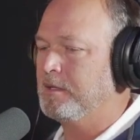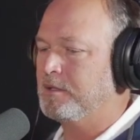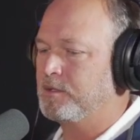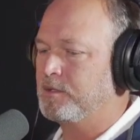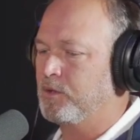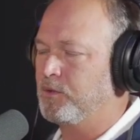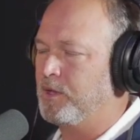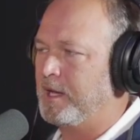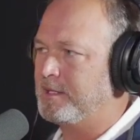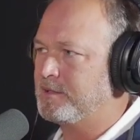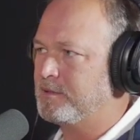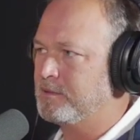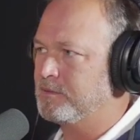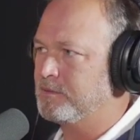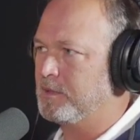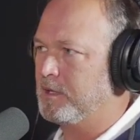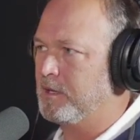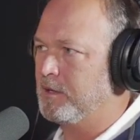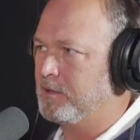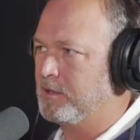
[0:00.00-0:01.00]
So
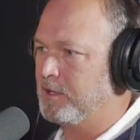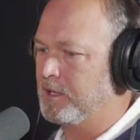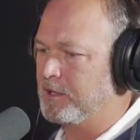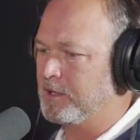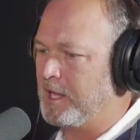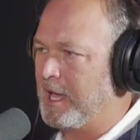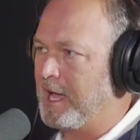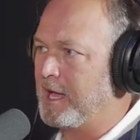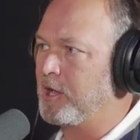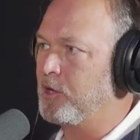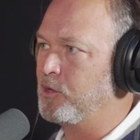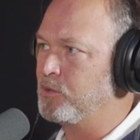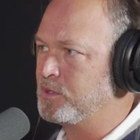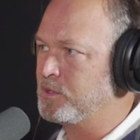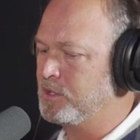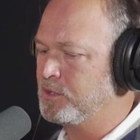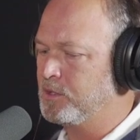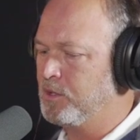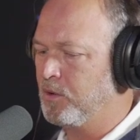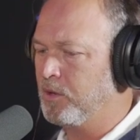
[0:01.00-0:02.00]
that
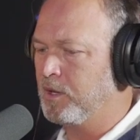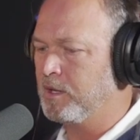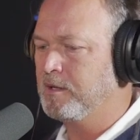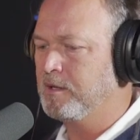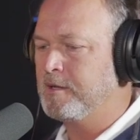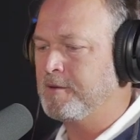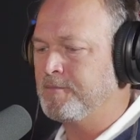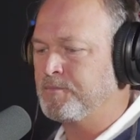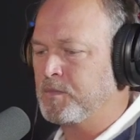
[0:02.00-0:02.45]
goes into it.